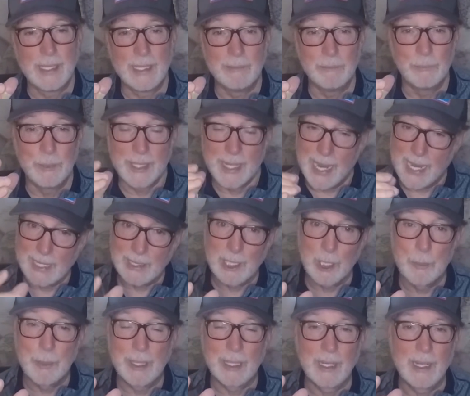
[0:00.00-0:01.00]
and we got a
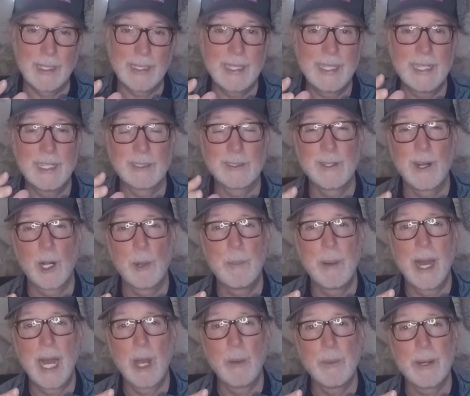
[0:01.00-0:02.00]
little bit lucky and I'll talk
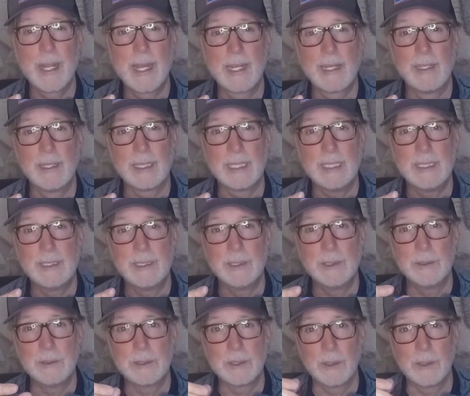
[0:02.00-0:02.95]
about how we got lucky too.